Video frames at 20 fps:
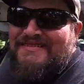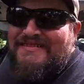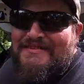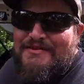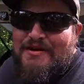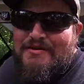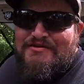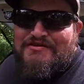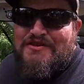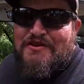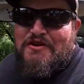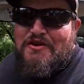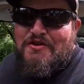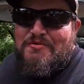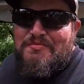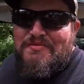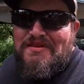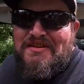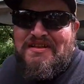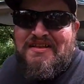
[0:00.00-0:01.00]
close to
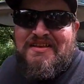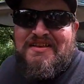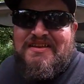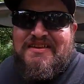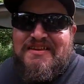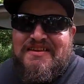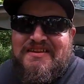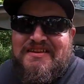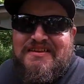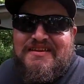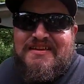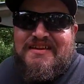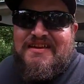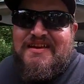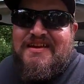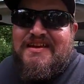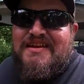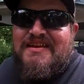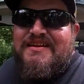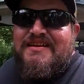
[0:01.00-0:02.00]
home,
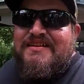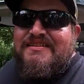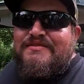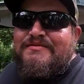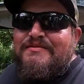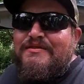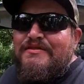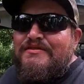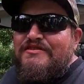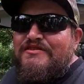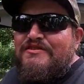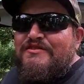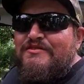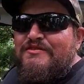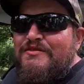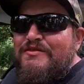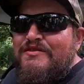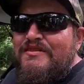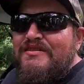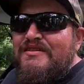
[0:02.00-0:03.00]
and we're gonna
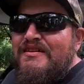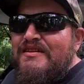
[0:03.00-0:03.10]
do